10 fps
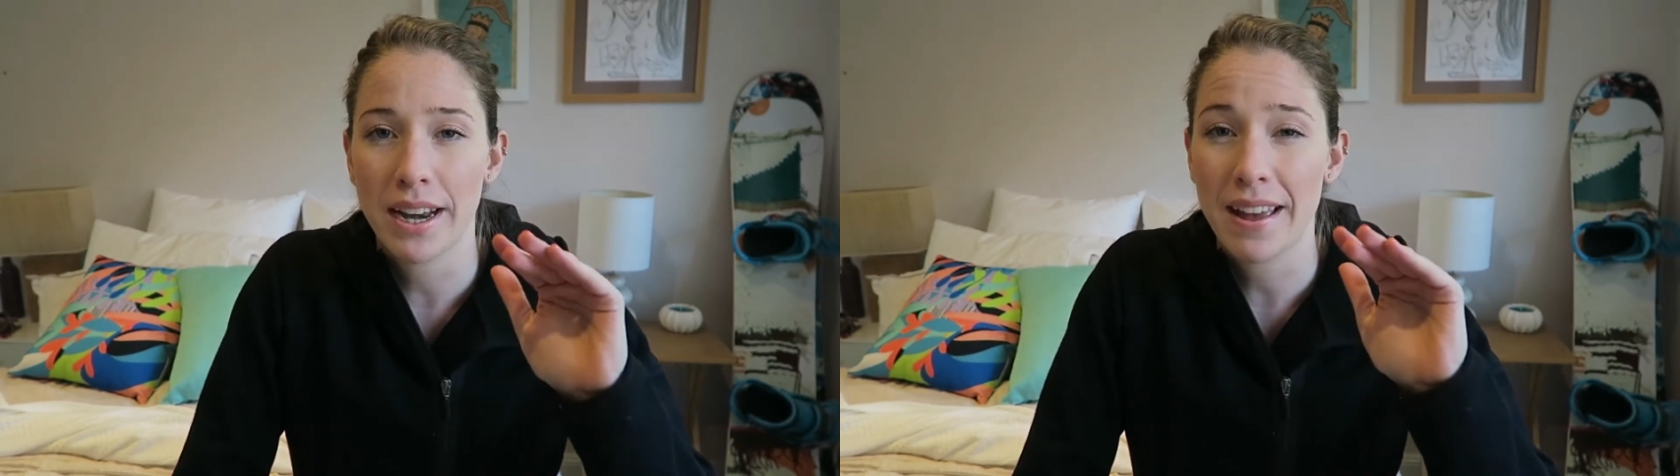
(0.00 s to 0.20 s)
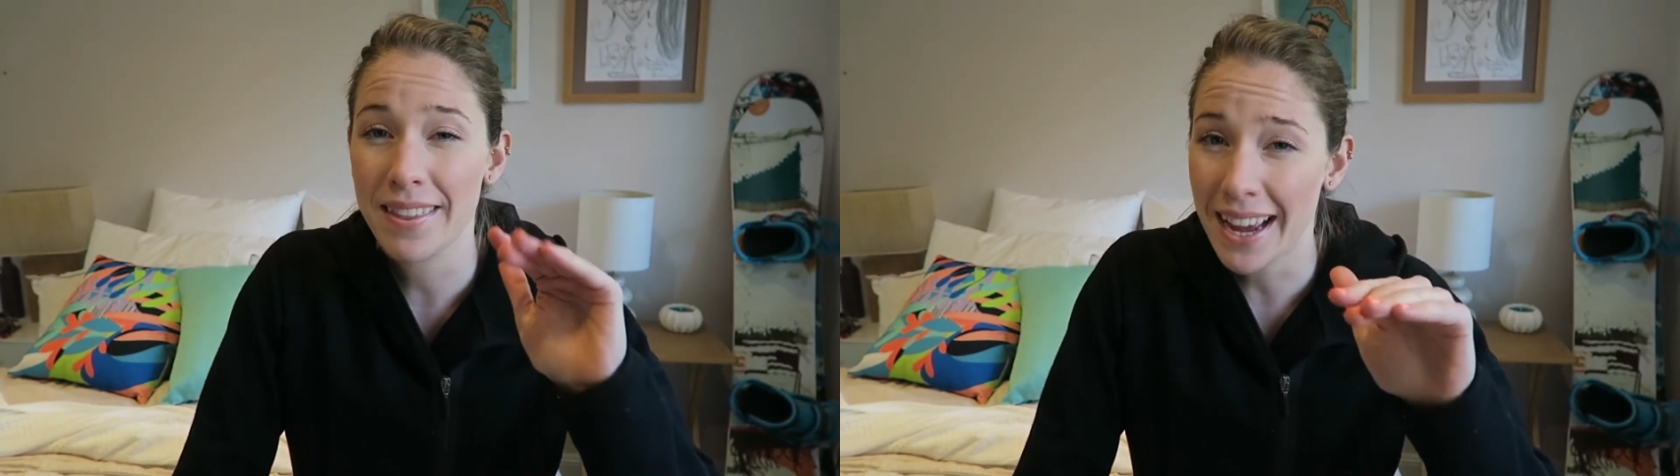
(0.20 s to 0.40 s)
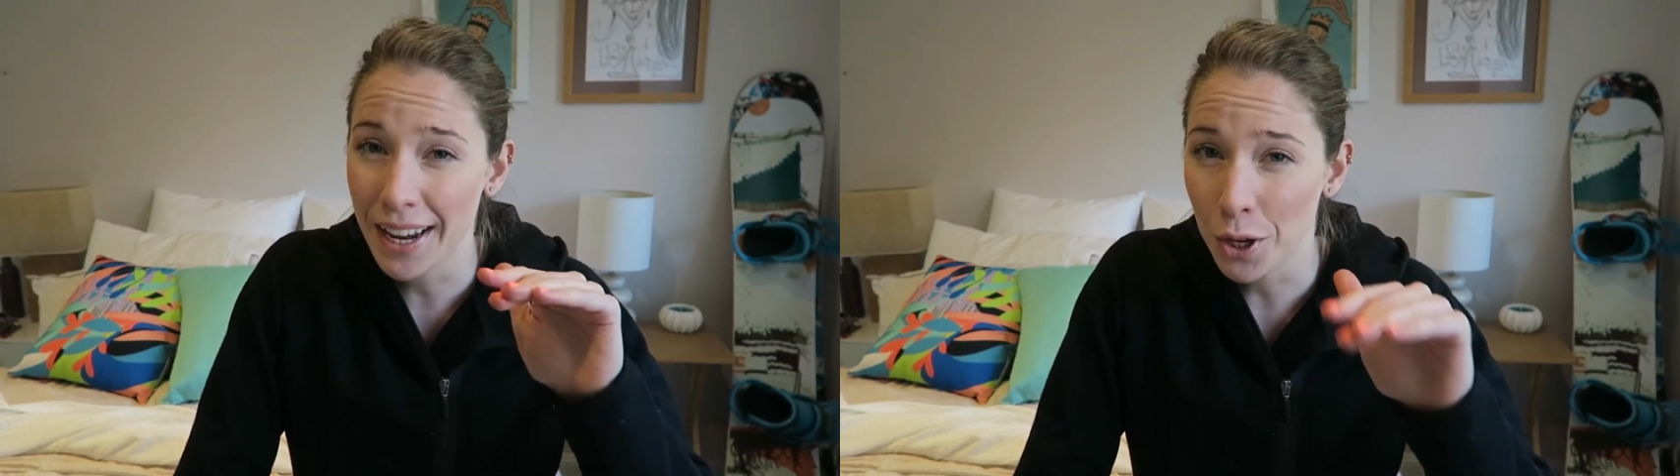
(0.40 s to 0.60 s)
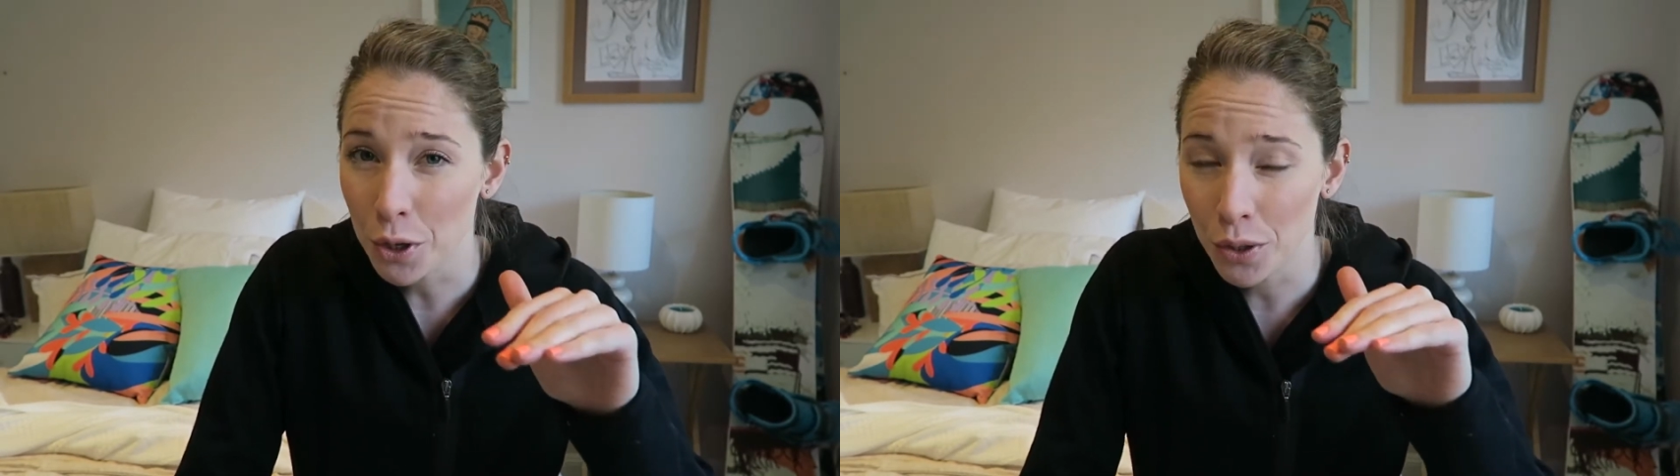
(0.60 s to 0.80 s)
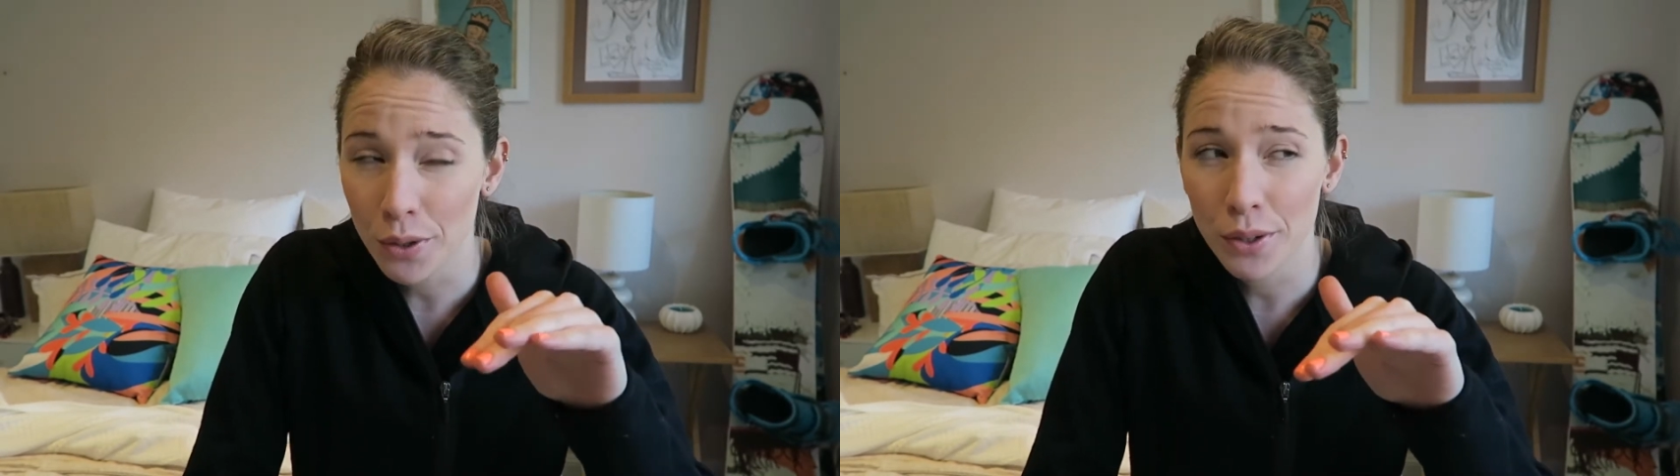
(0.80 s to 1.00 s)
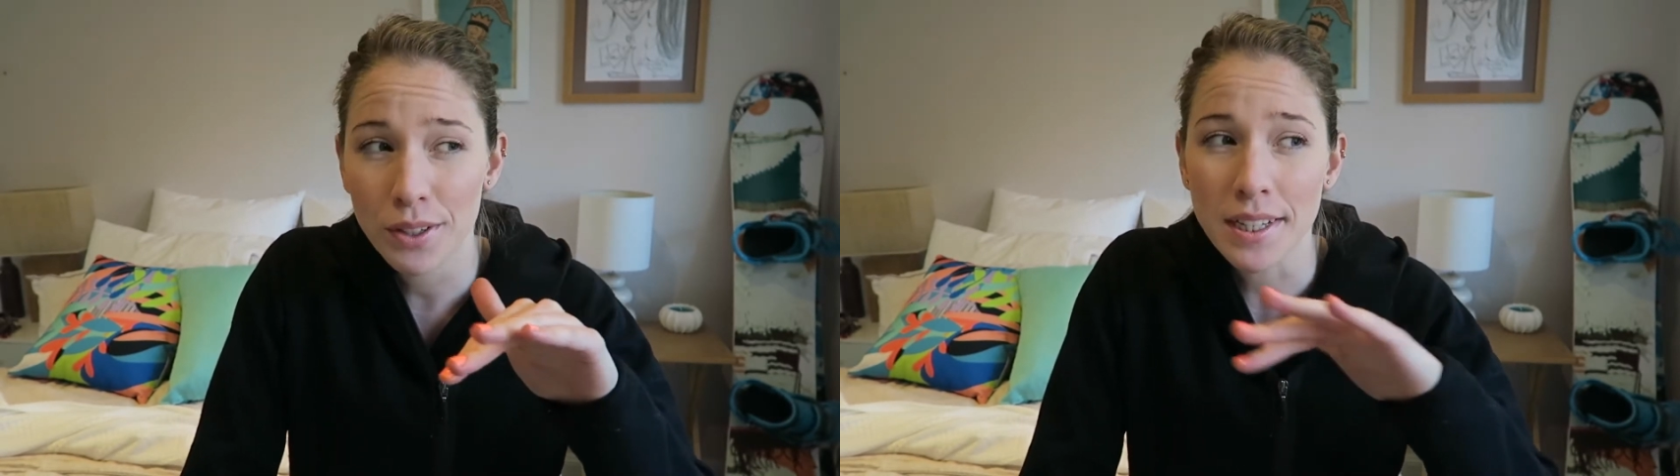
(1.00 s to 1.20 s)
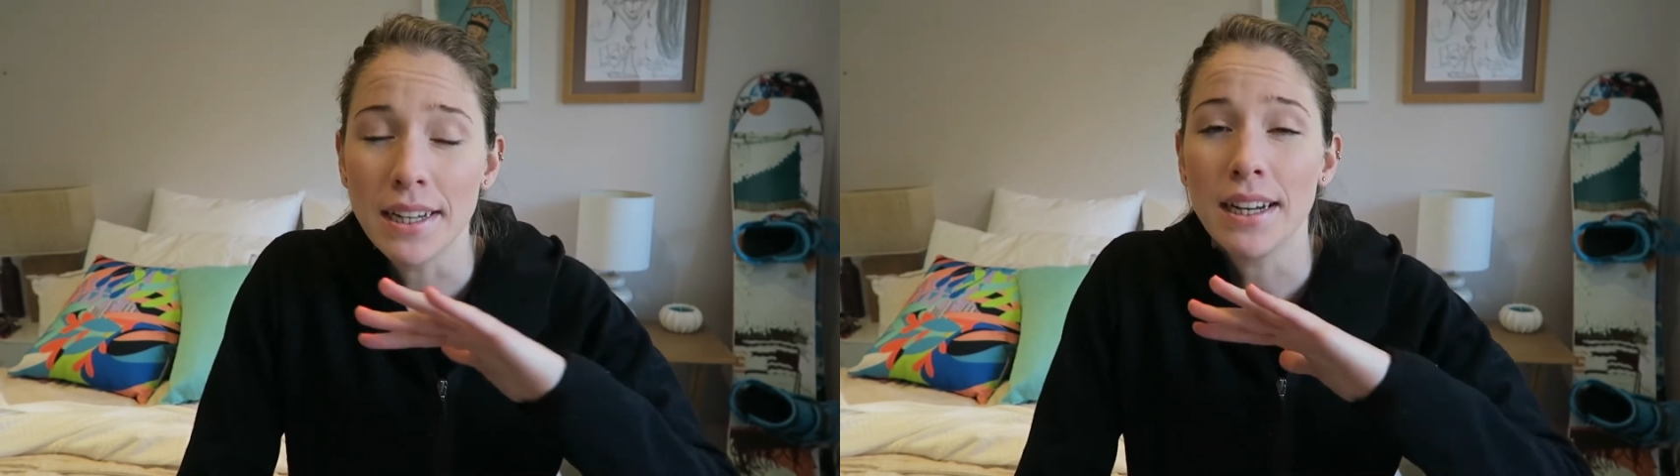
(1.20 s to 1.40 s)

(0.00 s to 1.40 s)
Now that includes